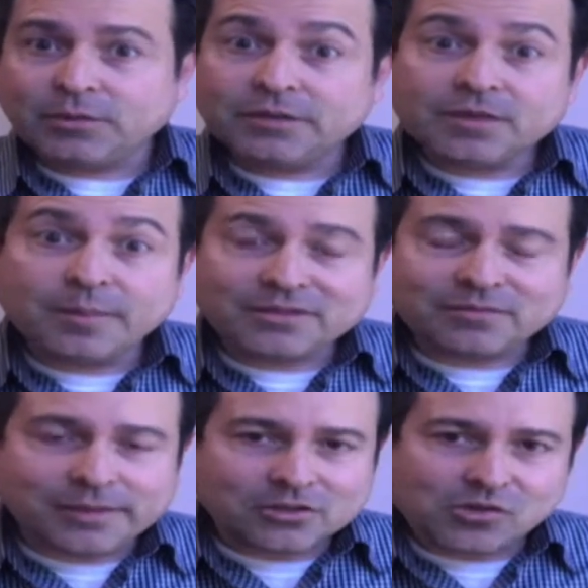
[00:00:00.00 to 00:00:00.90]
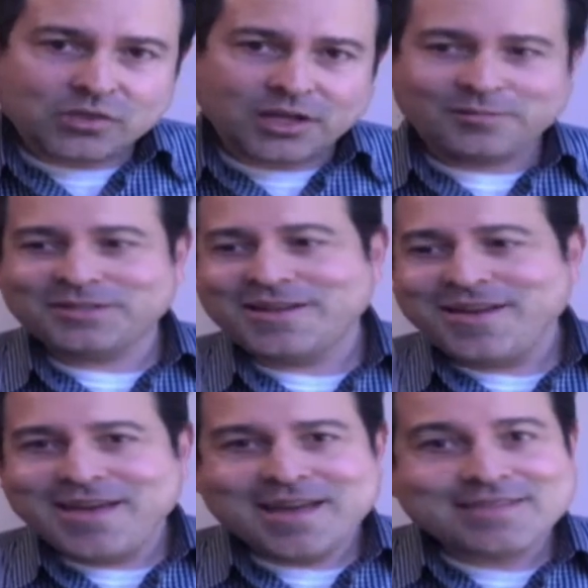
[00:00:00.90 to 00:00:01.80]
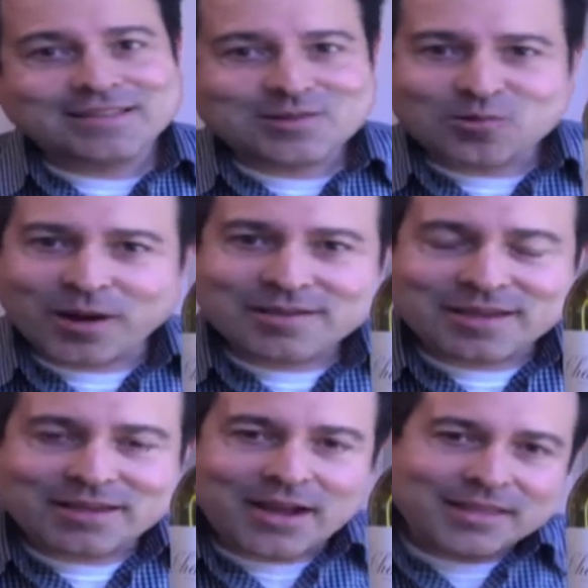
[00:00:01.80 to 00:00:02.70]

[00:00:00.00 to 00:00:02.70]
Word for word: we live in the best of Merlot times, and that's a great thing.